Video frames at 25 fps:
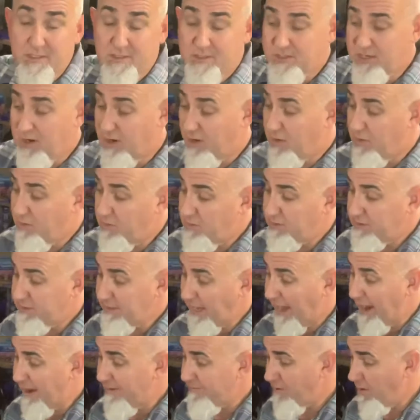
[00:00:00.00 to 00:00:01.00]
So to
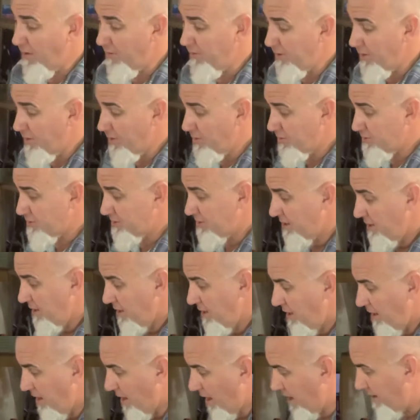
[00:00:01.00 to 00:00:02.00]
have all those,
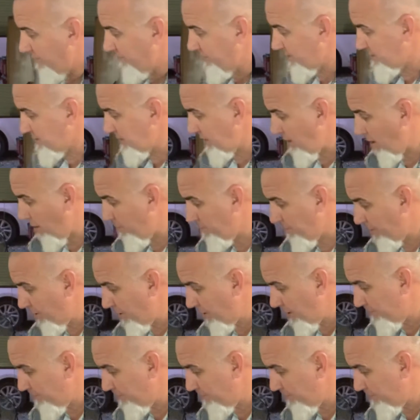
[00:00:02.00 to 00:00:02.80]
obviously I'll burn